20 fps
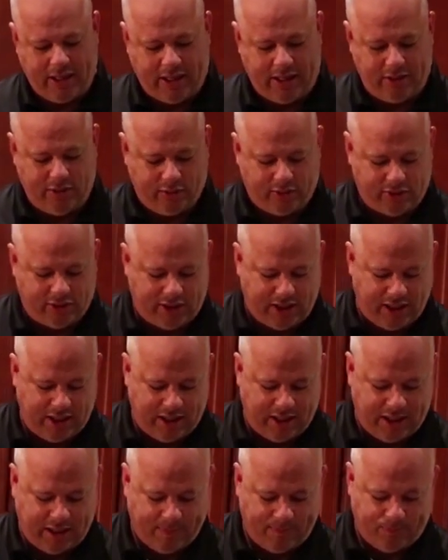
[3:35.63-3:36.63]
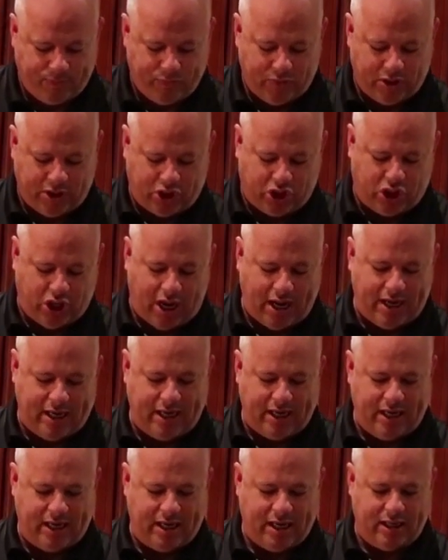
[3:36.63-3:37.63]
and you'll see the
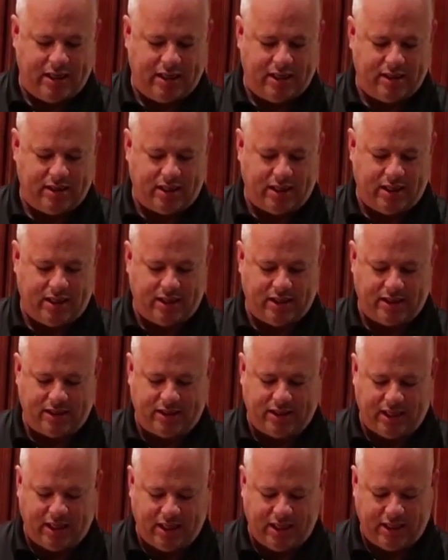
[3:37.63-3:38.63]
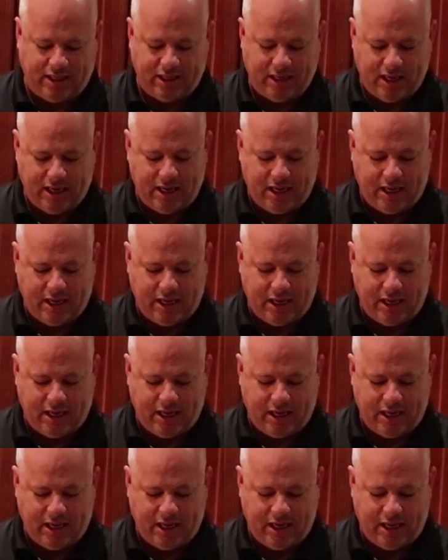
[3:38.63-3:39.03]
shiny skin.